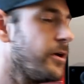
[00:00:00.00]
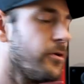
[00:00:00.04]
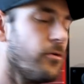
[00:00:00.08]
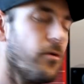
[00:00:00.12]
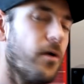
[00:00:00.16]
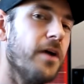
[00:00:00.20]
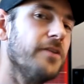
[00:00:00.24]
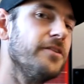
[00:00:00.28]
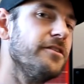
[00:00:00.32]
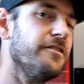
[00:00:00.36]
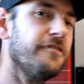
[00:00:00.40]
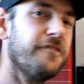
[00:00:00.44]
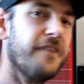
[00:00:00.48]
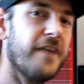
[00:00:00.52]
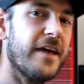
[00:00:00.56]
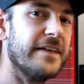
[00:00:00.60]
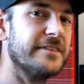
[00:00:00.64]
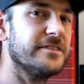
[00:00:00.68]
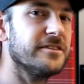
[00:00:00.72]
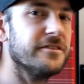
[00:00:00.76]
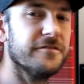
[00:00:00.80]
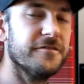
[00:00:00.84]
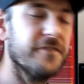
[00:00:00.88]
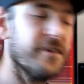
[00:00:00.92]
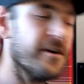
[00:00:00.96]
Run your
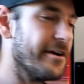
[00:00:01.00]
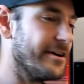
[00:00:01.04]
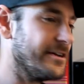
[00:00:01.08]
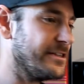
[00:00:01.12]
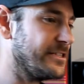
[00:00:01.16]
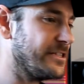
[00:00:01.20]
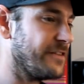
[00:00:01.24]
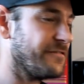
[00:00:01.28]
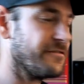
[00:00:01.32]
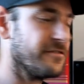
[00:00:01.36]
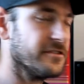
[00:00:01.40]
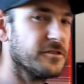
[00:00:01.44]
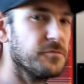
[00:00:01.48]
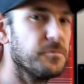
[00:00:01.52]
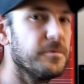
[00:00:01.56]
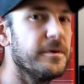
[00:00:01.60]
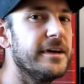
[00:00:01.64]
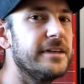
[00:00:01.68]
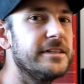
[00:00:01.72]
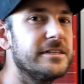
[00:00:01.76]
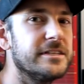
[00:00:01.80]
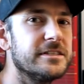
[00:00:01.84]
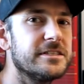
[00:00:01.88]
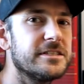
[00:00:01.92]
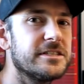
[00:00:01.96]
fans at various different
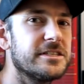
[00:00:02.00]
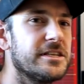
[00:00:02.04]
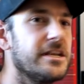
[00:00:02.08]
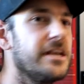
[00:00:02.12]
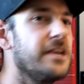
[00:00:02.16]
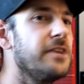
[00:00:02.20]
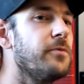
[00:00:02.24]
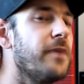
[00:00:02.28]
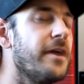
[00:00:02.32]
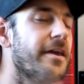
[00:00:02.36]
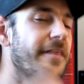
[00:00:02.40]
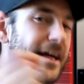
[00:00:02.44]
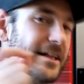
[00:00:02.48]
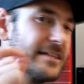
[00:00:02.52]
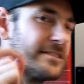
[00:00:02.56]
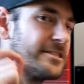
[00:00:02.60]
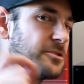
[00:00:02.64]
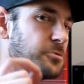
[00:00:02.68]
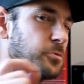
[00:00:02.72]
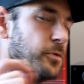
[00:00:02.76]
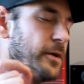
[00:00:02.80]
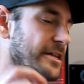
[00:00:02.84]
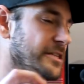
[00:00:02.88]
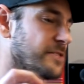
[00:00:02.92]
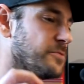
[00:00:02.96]
speeds and see where that
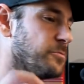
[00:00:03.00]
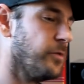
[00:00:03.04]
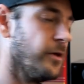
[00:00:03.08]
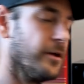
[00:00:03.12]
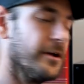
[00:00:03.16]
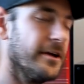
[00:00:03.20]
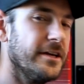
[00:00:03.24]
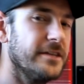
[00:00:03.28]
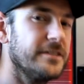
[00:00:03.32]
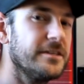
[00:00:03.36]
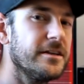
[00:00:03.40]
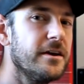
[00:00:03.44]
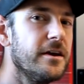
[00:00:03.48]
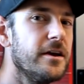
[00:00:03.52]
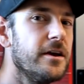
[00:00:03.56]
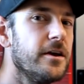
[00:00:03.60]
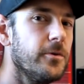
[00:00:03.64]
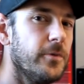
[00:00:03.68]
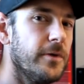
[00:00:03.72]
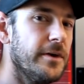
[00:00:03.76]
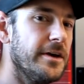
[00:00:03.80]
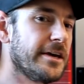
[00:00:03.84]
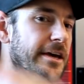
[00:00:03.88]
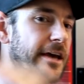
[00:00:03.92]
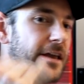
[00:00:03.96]
sweet spot is,
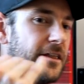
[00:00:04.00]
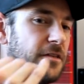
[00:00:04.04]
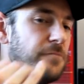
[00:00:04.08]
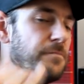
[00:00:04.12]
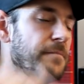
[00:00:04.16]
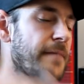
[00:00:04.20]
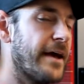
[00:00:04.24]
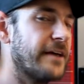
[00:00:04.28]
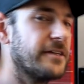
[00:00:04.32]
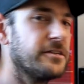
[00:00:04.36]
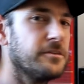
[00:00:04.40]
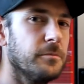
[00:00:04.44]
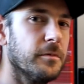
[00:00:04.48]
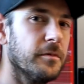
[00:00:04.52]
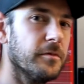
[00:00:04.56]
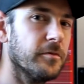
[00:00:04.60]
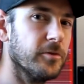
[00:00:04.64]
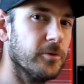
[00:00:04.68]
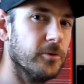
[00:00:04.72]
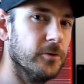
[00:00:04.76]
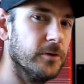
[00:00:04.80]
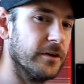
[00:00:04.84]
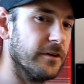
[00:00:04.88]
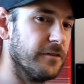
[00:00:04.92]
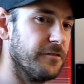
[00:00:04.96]
where you get the maximum
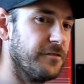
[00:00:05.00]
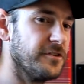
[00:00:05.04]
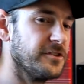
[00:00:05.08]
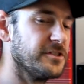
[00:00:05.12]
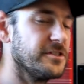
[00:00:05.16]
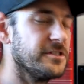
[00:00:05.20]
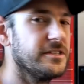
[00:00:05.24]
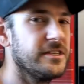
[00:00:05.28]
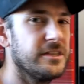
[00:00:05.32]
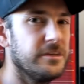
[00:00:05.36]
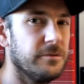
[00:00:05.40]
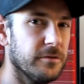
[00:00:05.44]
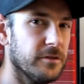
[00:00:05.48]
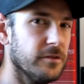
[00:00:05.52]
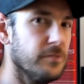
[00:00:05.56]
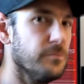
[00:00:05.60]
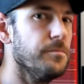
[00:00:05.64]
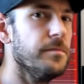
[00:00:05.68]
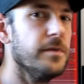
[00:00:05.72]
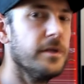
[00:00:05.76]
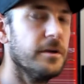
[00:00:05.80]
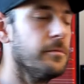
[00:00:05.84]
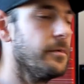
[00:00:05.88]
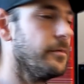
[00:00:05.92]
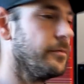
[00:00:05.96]
cooling efficiency with the
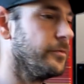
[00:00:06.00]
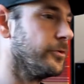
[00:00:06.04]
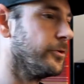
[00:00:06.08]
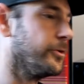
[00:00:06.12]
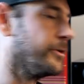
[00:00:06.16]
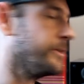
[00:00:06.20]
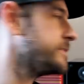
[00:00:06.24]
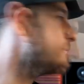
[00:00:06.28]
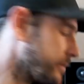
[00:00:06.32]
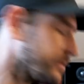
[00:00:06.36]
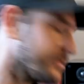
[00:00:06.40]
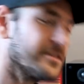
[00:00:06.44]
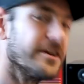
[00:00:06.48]
minimum noise.